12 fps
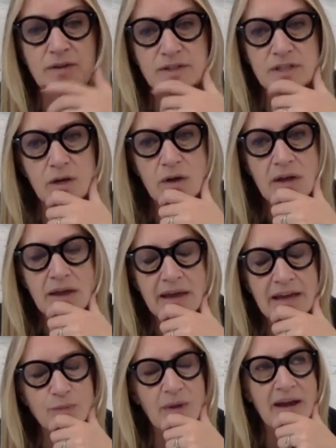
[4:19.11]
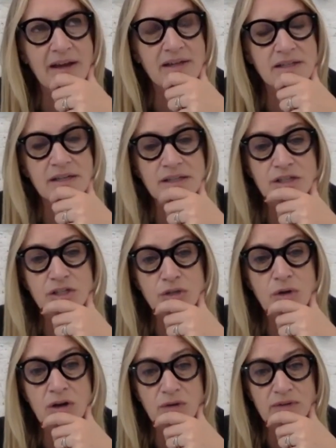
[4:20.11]
So each bag is 32
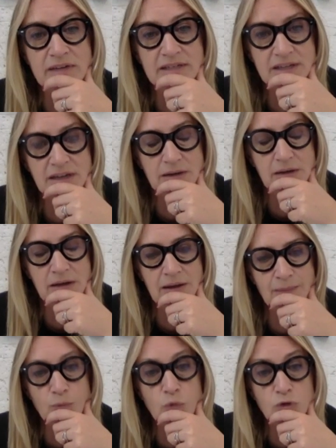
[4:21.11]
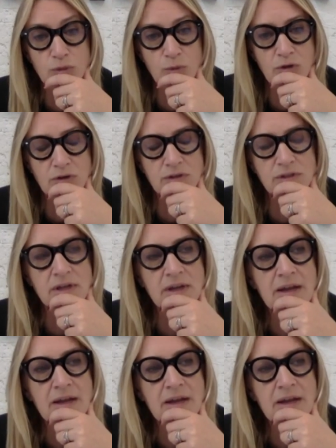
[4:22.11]
half-litre water bottles.